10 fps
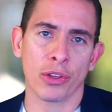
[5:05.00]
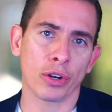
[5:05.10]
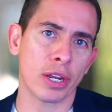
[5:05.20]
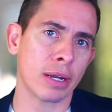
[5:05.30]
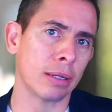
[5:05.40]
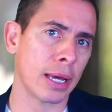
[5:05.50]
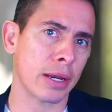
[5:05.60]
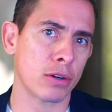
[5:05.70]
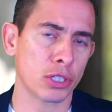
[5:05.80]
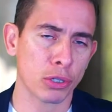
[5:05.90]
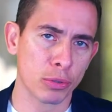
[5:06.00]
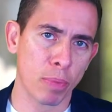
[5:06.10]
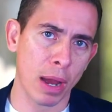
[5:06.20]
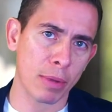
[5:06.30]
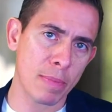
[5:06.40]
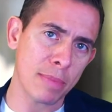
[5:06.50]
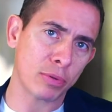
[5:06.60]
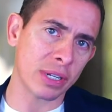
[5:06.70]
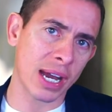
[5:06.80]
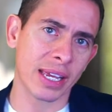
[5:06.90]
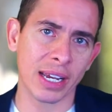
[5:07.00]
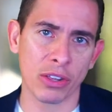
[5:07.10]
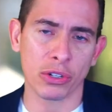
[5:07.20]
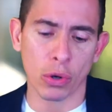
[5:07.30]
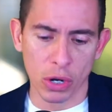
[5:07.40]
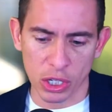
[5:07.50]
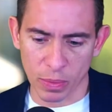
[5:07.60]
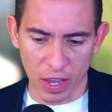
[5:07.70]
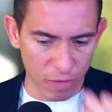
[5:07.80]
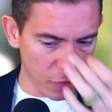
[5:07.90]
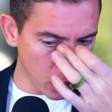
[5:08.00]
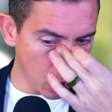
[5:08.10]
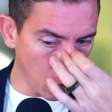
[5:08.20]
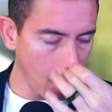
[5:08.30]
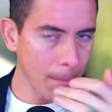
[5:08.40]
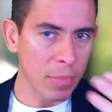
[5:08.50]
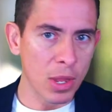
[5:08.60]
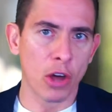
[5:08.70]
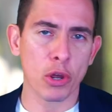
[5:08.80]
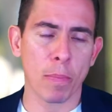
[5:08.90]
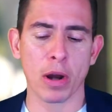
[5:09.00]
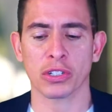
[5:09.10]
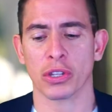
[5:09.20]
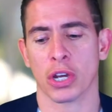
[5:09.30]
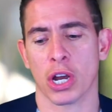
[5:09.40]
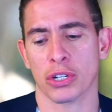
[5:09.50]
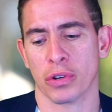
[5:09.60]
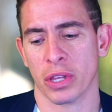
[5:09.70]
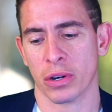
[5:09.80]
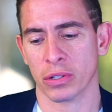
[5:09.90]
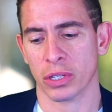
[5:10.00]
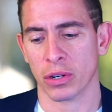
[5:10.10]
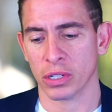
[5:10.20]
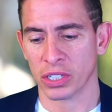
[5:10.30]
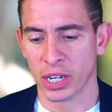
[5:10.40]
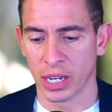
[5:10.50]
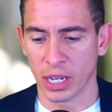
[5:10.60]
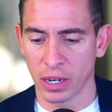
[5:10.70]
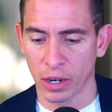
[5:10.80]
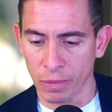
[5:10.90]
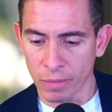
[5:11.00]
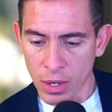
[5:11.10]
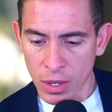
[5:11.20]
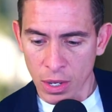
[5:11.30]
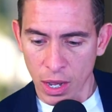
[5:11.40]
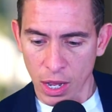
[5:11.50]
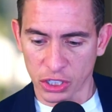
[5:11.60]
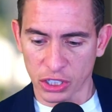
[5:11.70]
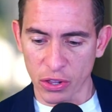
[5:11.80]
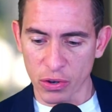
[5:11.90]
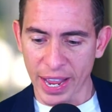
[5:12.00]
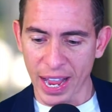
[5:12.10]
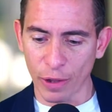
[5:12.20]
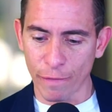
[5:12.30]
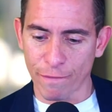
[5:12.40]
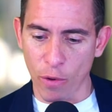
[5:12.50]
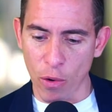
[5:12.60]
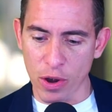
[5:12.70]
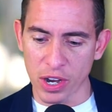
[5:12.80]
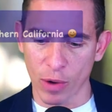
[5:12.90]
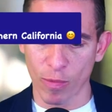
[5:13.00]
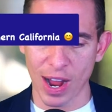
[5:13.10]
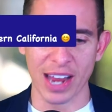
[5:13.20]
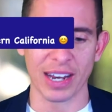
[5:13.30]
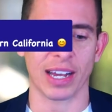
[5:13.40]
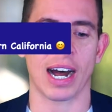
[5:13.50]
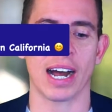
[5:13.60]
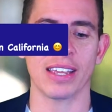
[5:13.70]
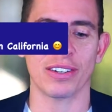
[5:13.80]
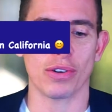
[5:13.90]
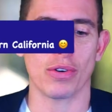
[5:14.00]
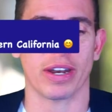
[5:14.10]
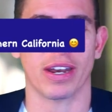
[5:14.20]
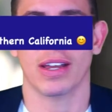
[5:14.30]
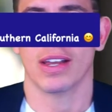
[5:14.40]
They're getting letters. There's probably people knocking on the door because we have, you know, other parts of the country that are listening in here. Southern California, Rhonda, how you doing?